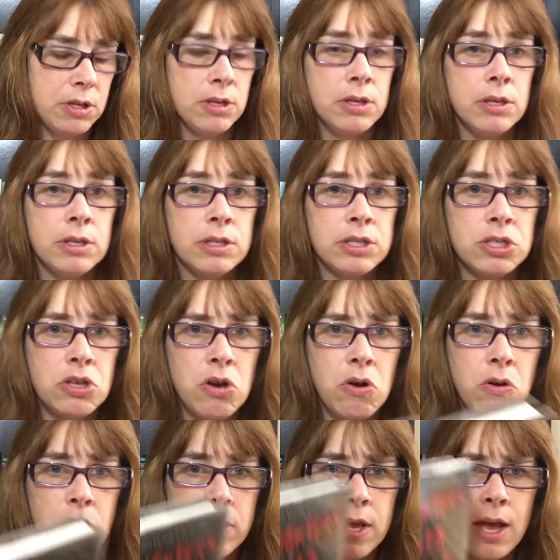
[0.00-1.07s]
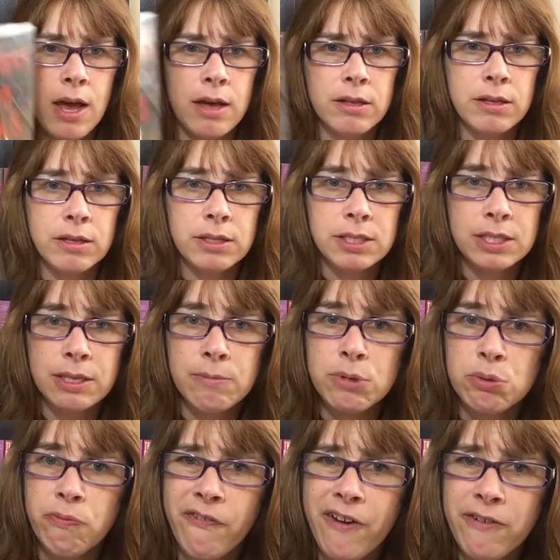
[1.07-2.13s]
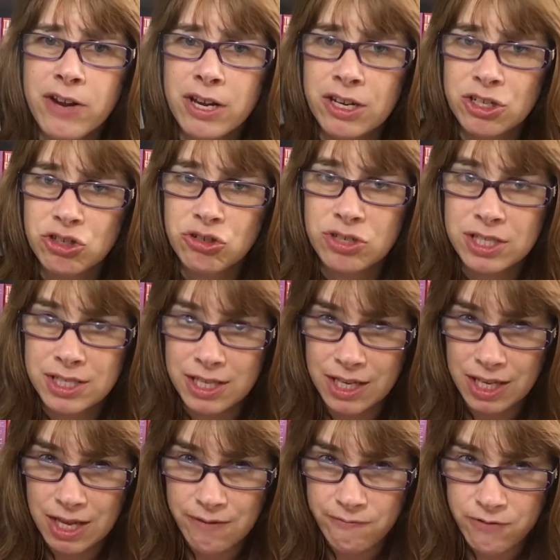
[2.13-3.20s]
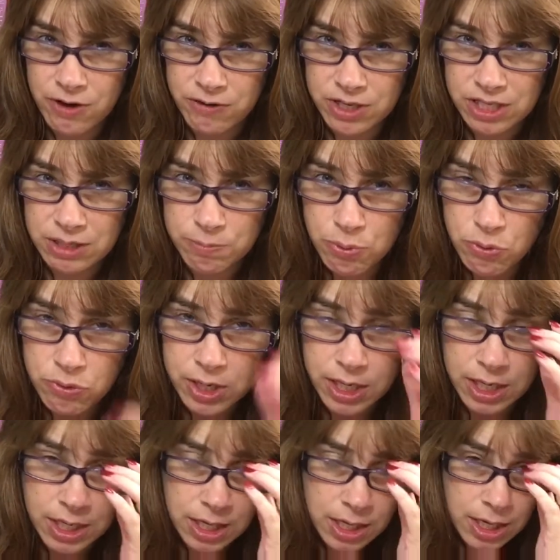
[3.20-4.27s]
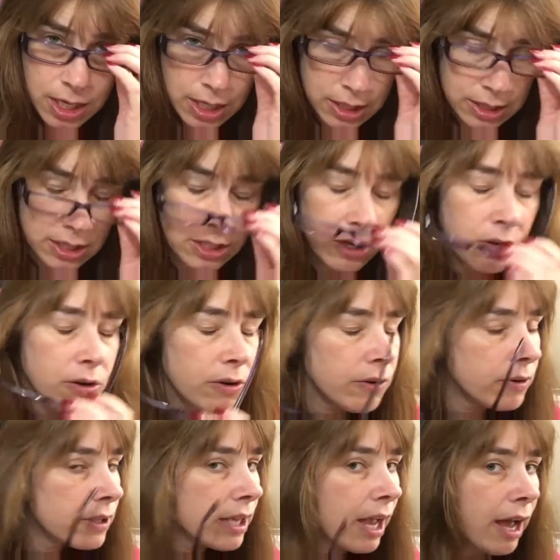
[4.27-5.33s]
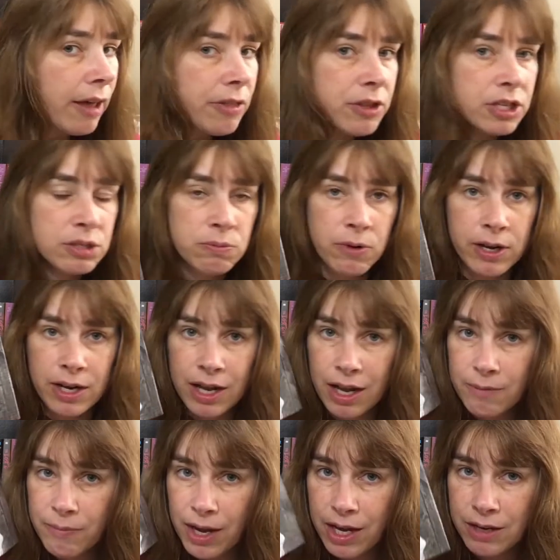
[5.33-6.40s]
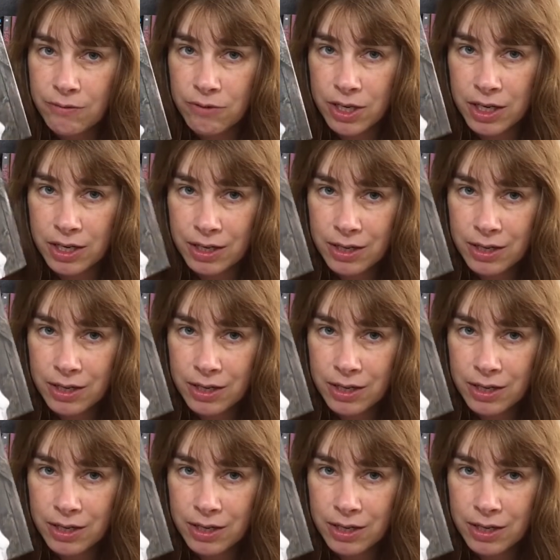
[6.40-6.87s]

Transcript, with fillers: So yeah, seems very interesting and very spooky. So yeah, this one I might read.